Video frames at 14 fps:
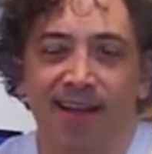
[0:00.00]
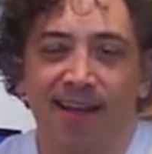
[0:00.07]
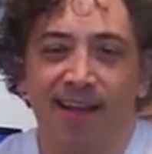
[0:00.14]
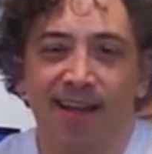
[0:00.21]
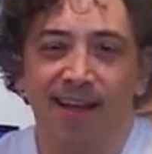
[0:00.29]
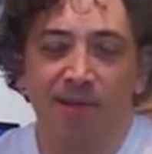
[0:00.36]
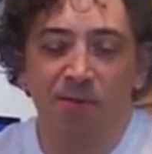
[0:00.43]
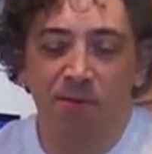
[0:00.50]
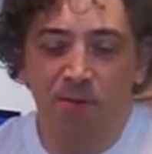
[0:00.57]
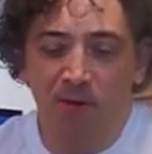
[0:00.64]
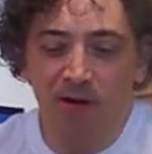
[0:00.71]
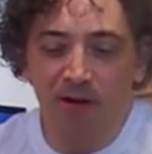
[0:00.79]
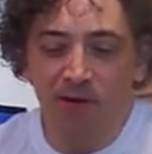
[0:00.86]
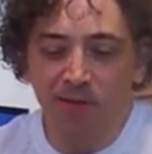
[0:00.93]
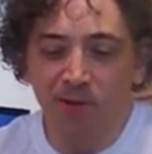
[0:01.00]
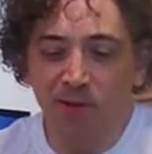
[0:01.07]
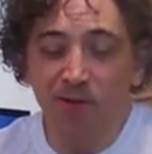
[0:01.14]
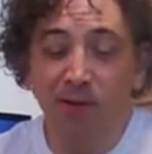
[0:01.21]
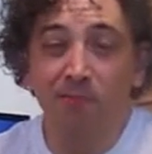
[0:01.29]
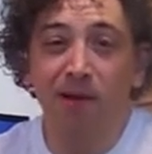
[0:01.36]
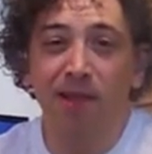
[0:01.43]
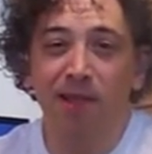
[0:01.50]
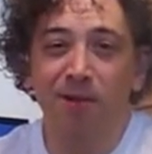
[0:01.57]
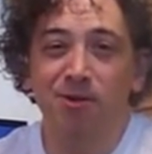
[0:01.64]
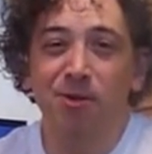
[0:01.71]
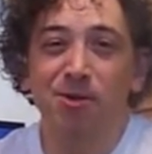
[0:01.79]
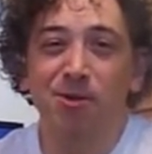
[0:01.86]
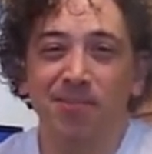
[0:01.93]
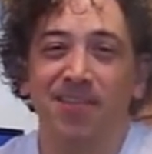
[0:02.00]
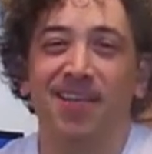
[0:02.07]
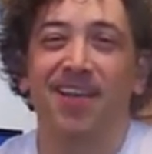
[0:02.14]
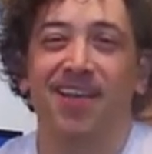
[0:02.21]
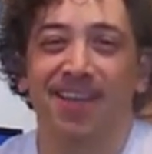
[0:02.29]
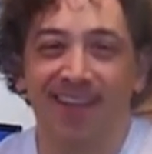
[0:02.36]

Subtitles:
Hi, welcome to DeMeglio Juicing.